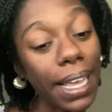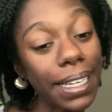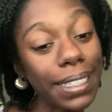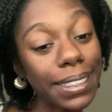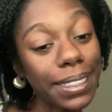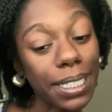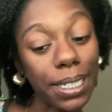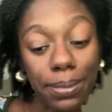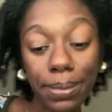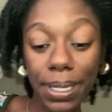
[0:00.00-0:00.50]
It's
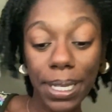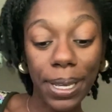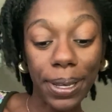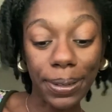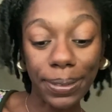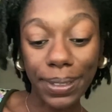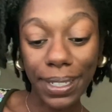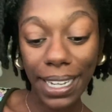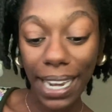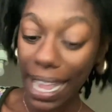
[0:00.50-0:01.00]
gonna be
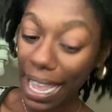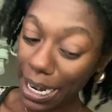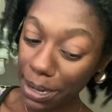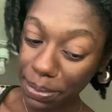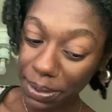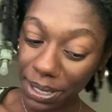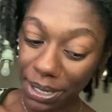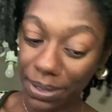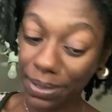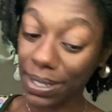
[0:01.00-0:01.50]
you. It had to be
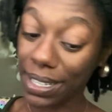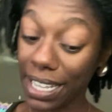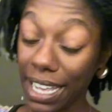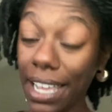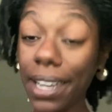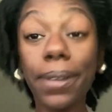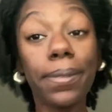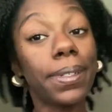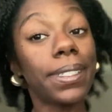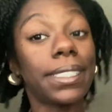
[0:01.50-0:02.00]
you. And
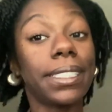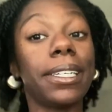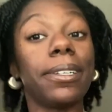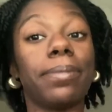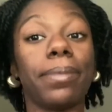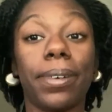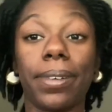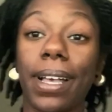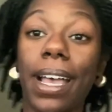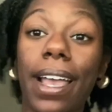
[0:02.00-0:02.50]
it was him,
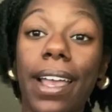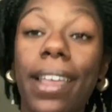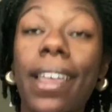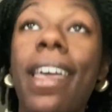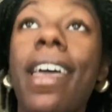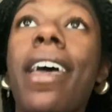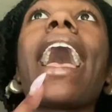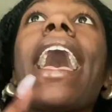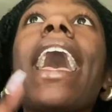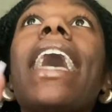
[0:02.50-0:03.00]
okay?
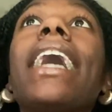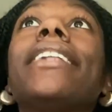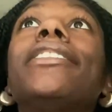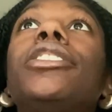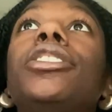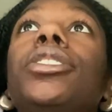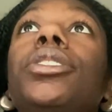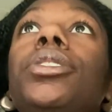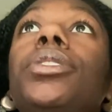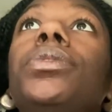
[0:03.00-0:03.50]
I had
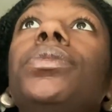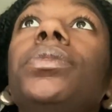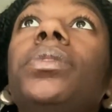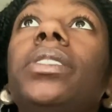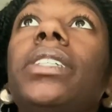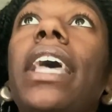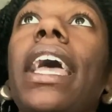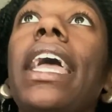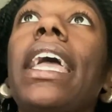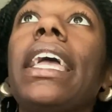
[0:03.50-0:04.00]
to
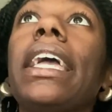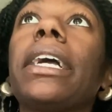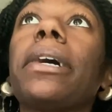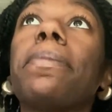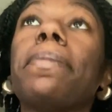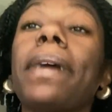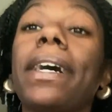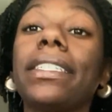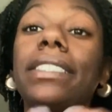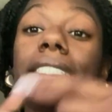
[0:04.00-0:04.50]
take
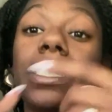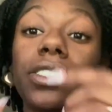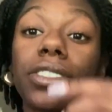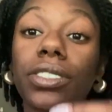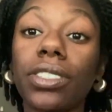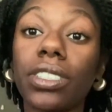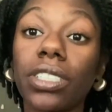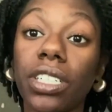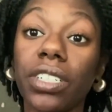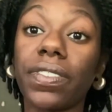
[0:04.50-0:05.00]
my teacher
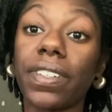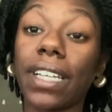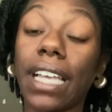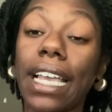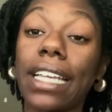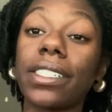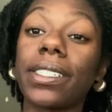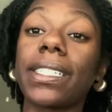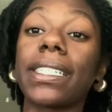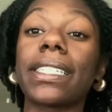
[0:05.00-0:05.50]

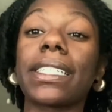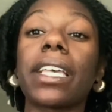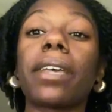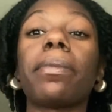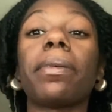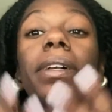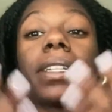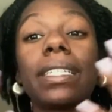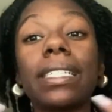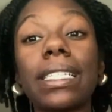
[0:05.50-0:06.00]
certification exam,
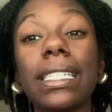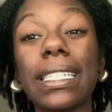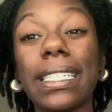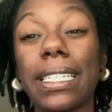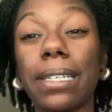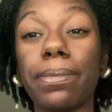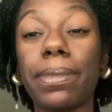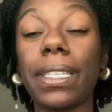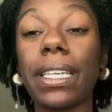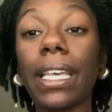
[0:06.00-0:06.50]
or at least
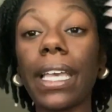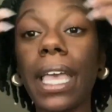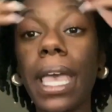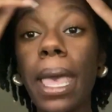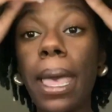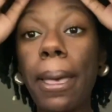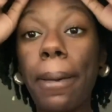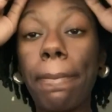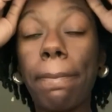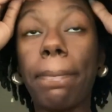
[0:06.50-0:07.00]
attempt it
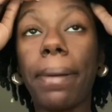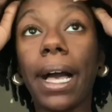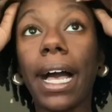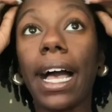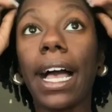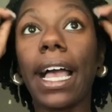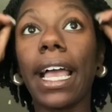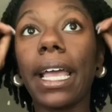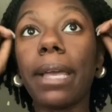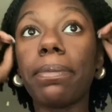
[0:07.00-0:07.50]

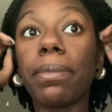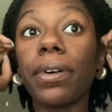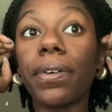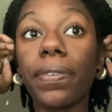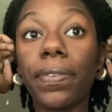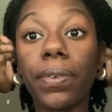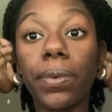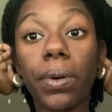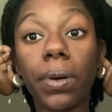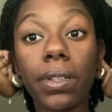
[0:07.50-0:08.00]

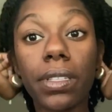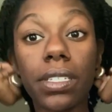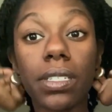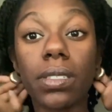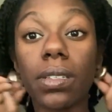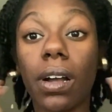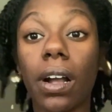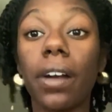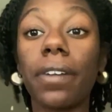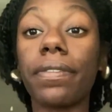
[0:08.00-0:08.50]
before the
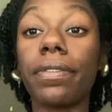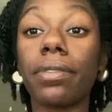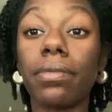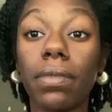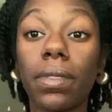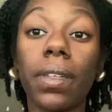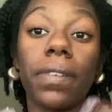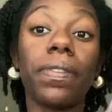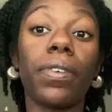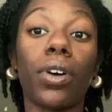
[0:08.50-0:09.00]
start of
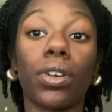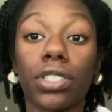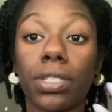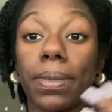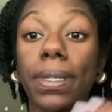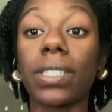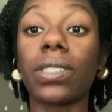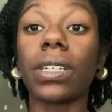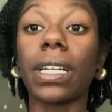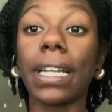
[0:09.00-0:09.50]
the fall
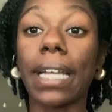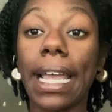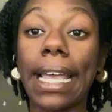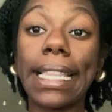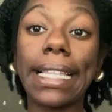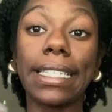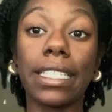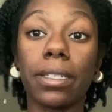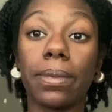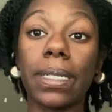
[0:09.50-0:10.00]
semester, okay?
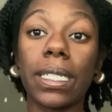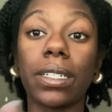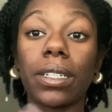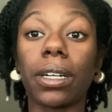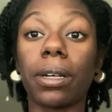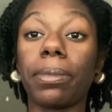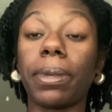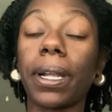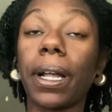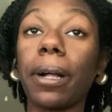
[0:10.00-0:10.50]
This semester
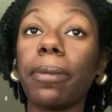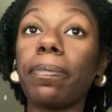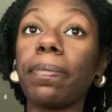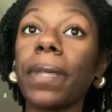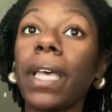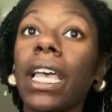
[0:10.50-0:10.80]
coming up.